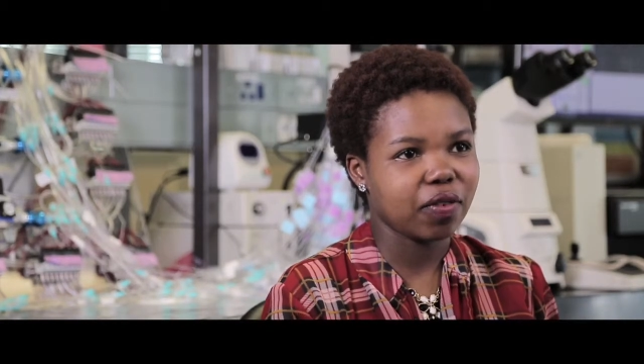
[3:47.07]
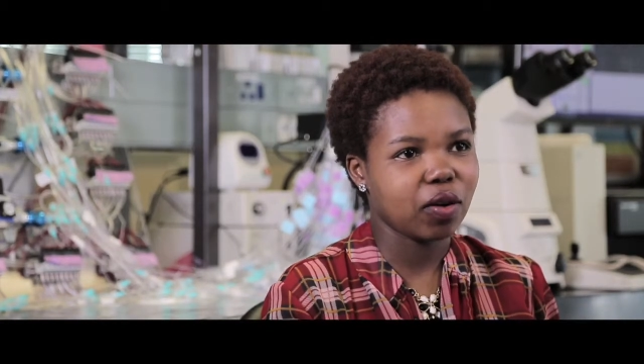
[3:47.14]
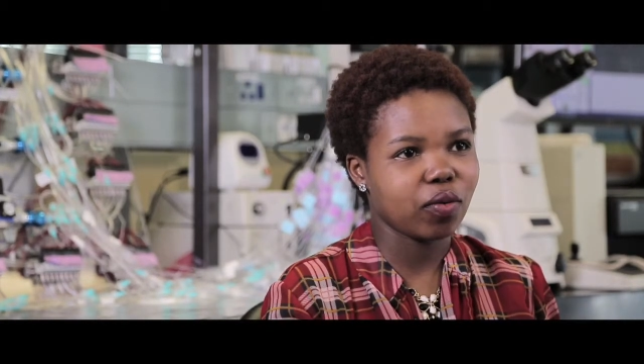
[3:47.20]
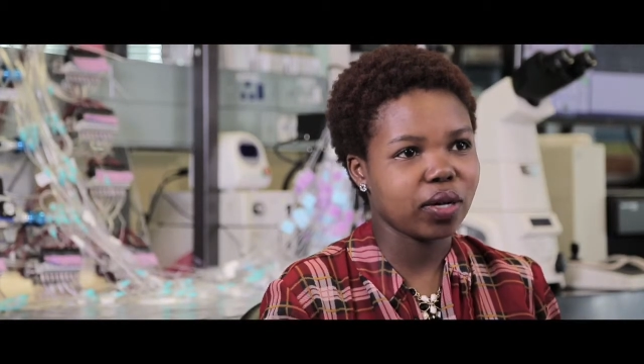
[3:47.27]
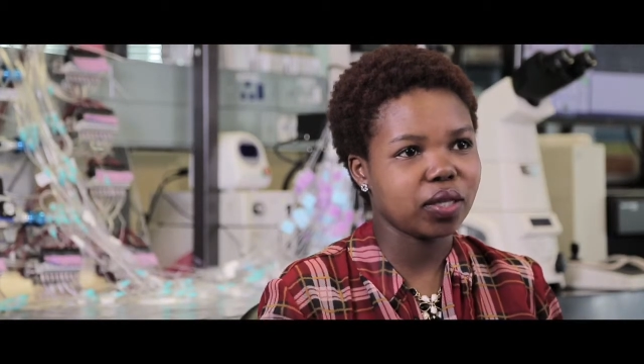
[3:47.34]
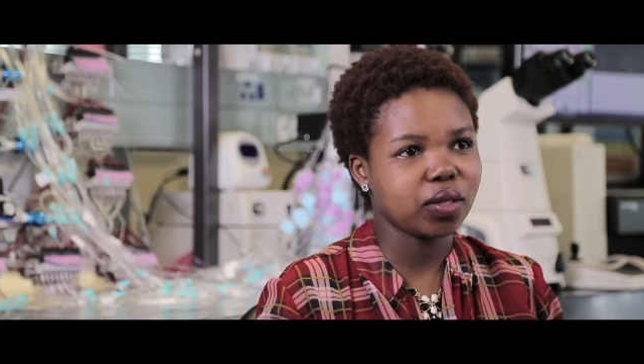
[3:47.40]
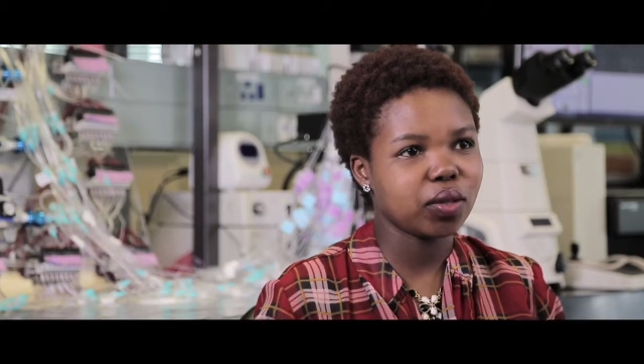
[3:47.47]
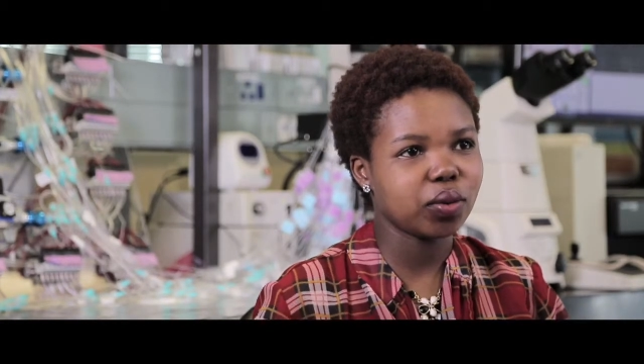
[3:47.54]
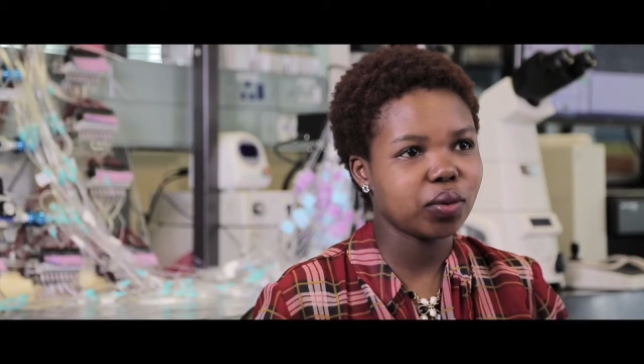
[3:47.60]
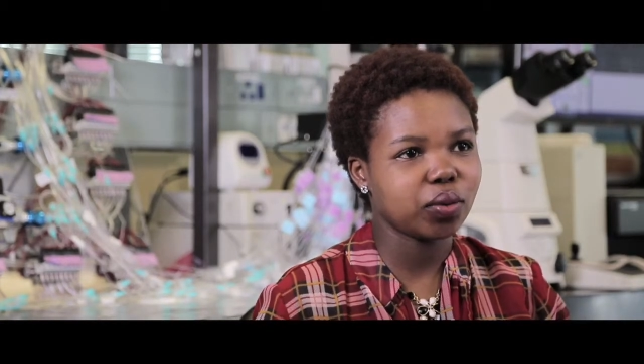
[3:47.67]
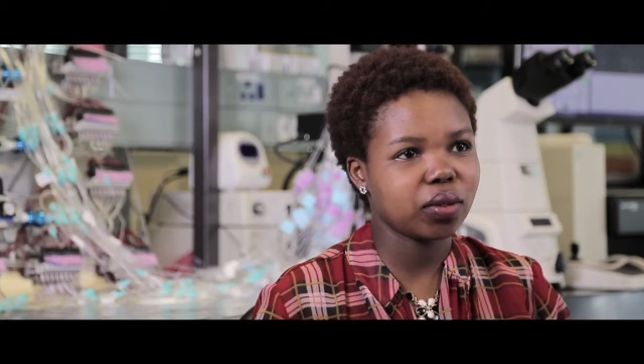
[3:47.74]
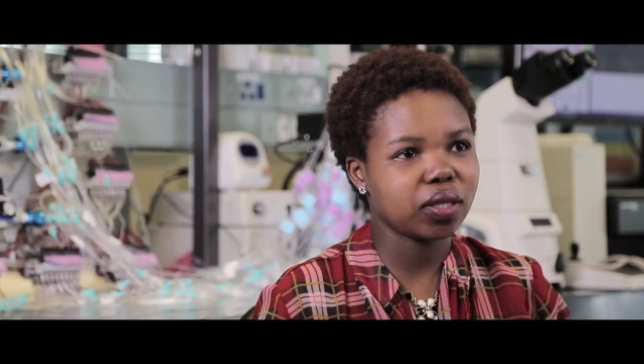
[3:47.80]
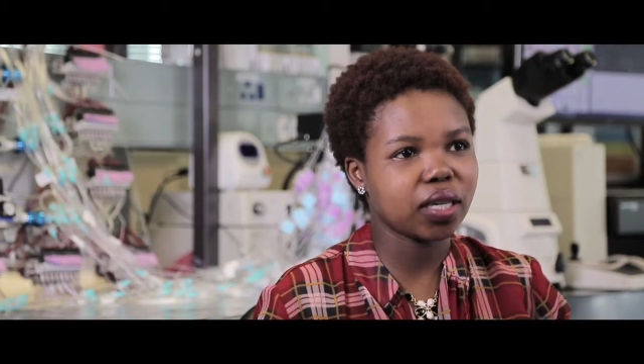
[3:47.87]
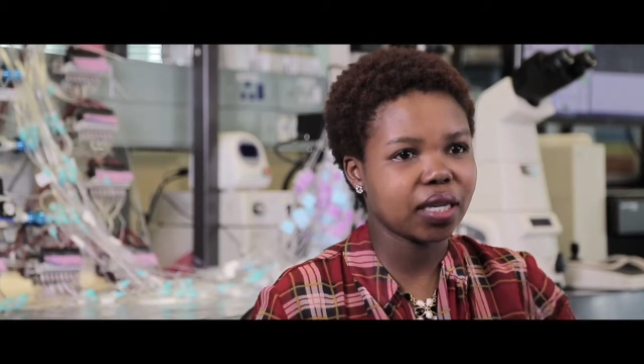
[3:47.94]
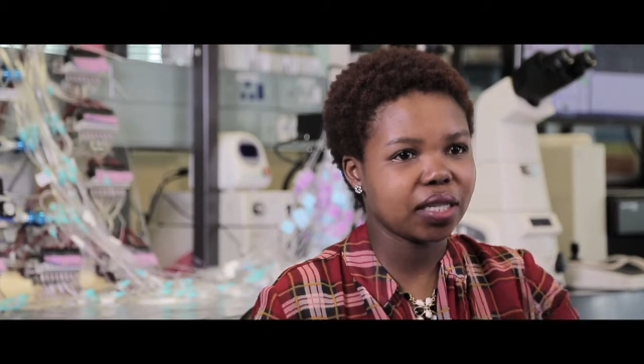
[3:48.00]
I want
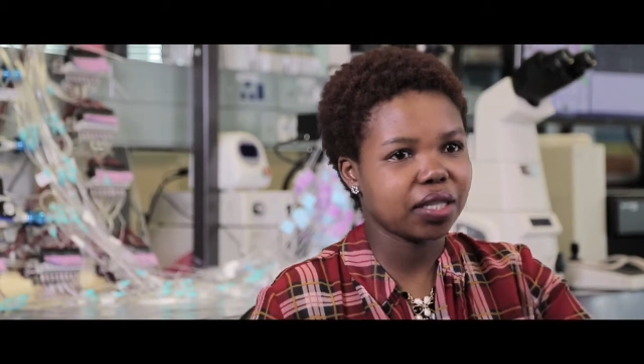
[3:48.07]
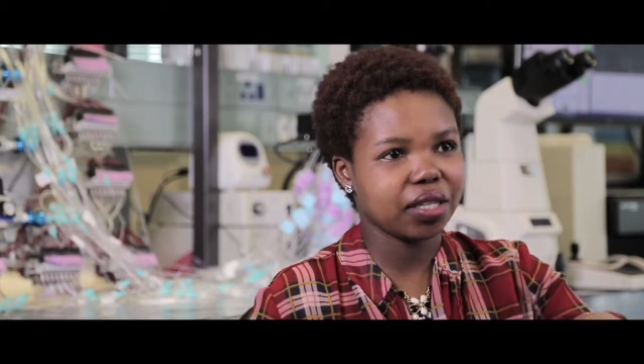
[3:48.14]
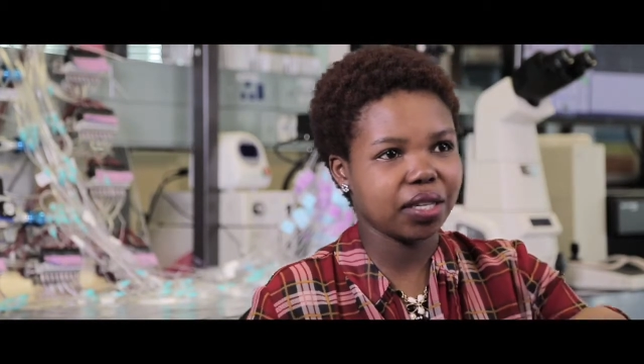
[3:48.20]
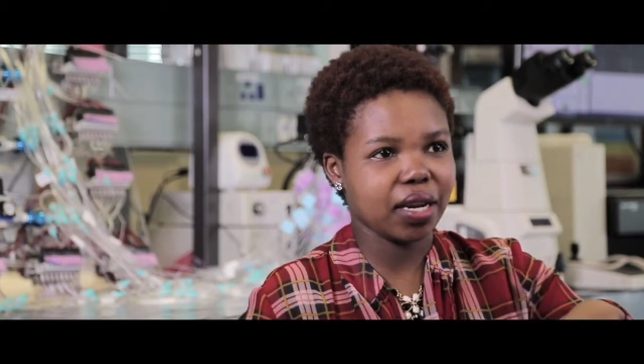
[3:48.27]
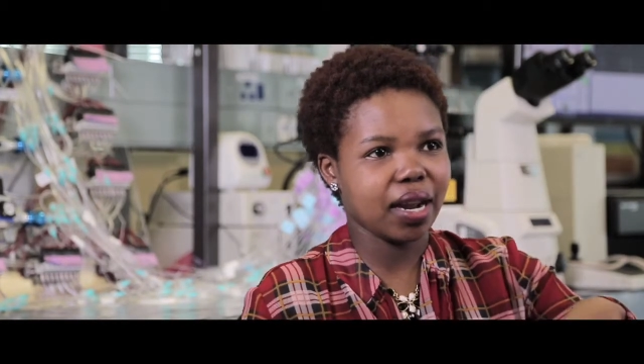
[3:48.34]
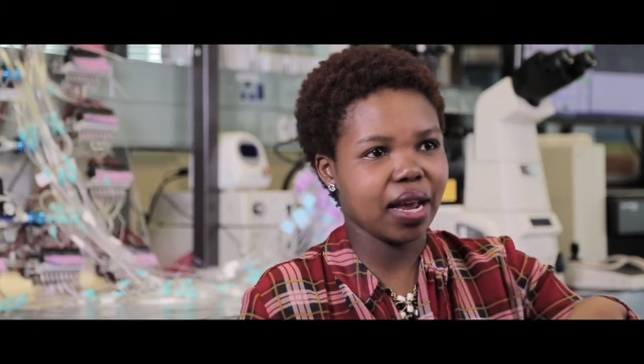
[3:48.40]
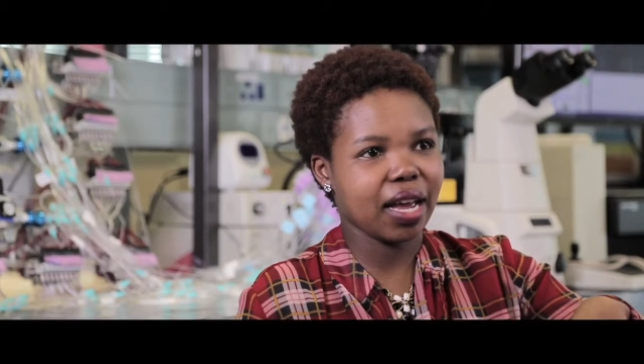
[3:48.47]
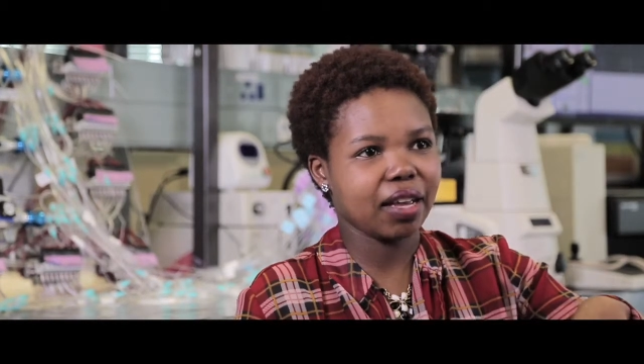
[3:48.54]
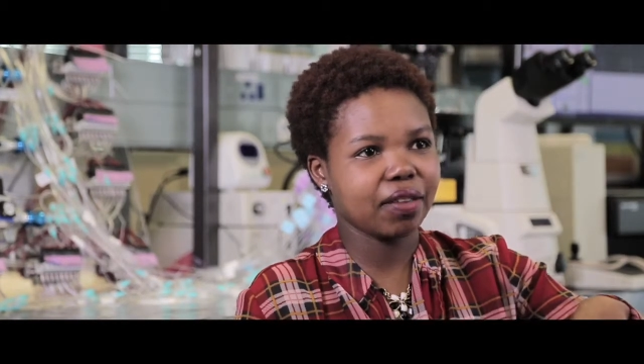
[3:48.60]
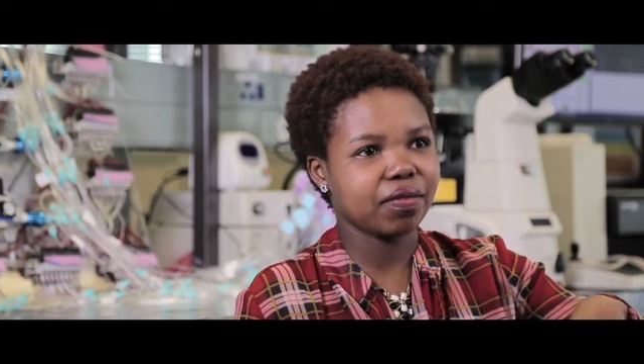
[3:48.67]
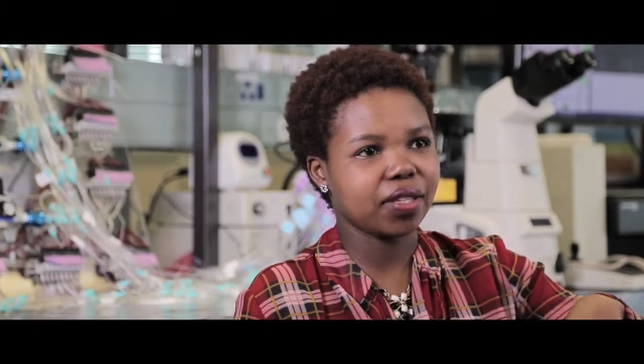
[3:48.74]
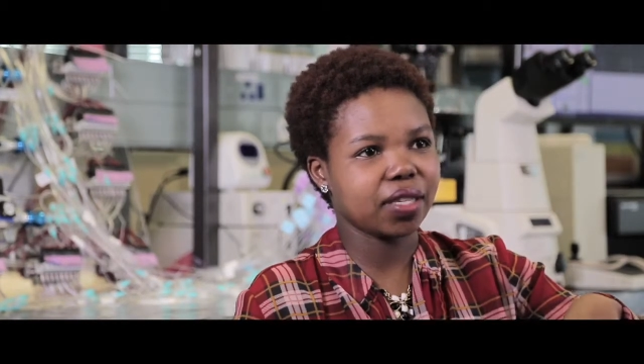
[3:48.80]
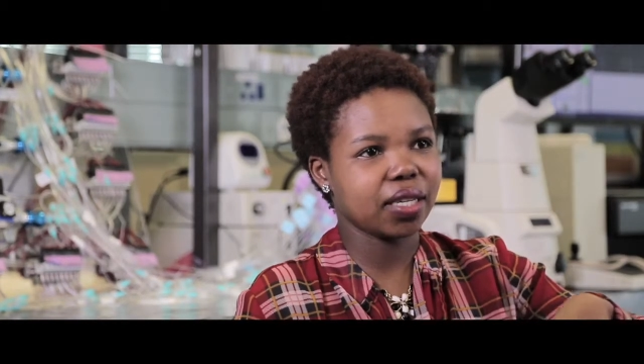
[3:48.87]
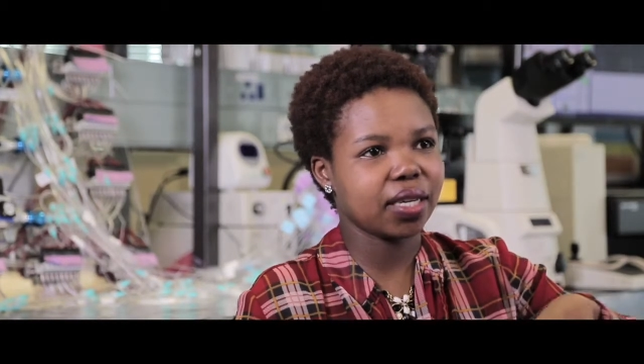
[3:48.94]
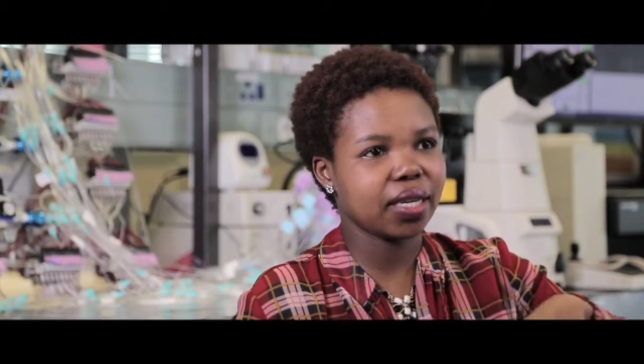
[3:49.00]
to touch
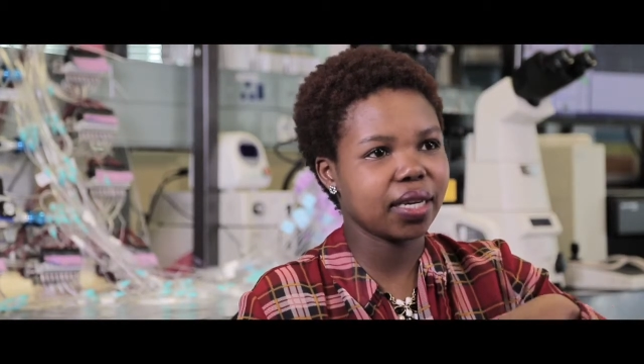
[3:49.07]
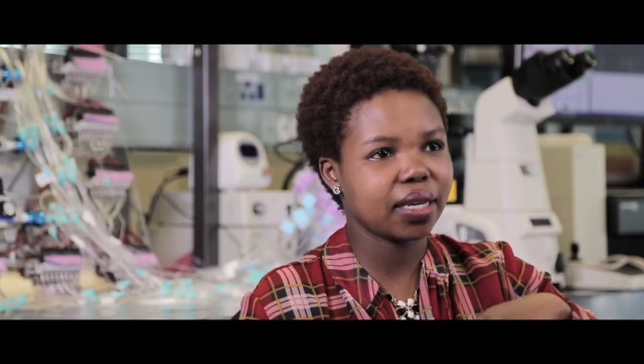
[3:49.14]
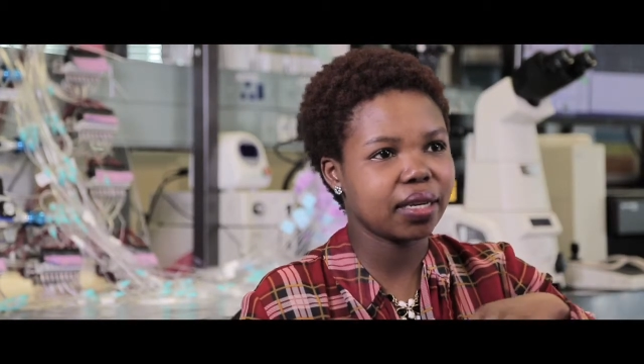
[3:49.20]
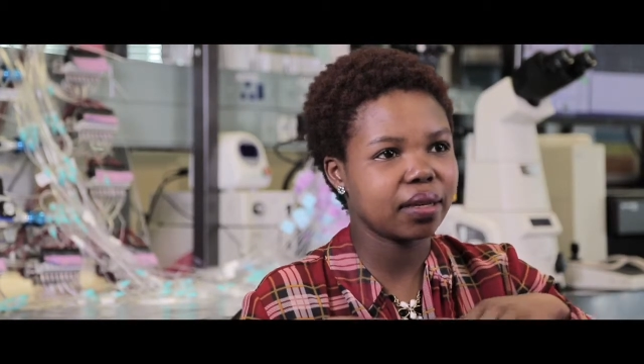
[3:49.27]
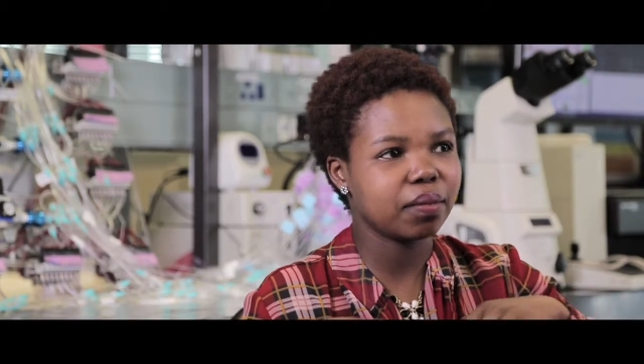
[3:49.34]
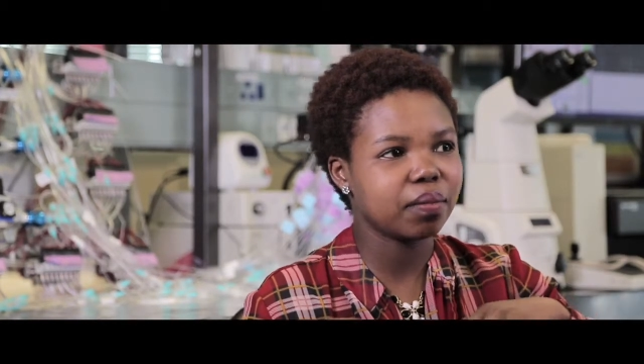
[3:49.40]
lives and then